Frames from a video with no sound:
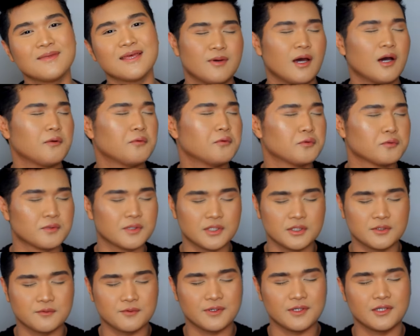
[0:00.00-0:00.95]
I will
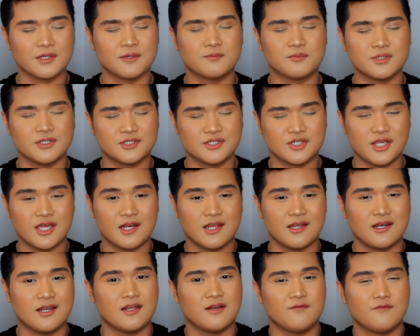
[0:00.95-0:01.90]
really appreciate
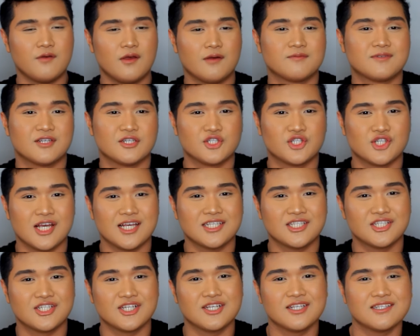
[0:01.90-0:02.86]
it. And if you have
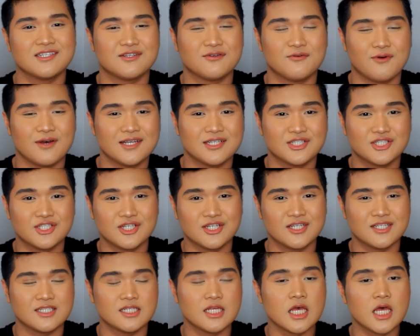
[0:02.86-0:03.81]
suggestions,
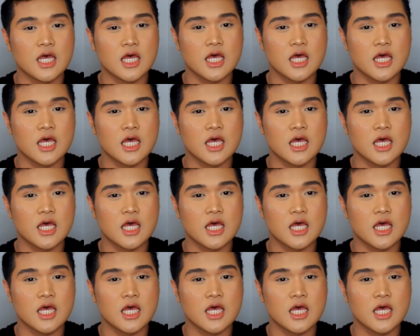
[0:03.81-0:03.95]
questions,